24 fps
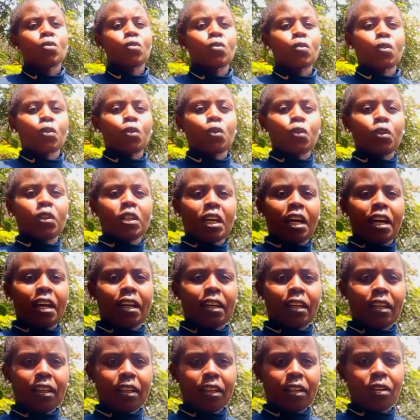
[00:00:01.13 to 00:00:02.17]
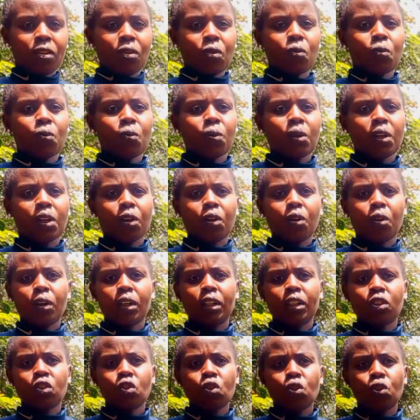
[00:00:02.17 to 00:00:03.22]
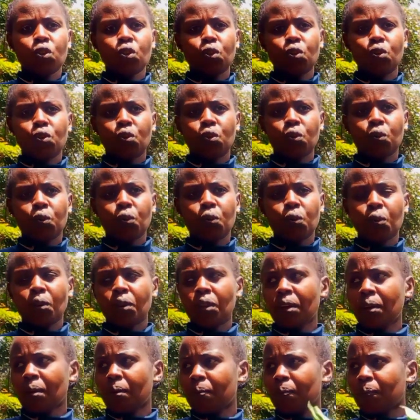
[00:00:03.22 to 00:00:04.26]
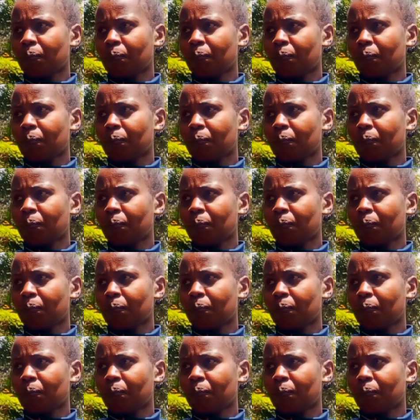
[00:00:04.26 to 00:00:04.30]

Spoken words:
So today we're going to do the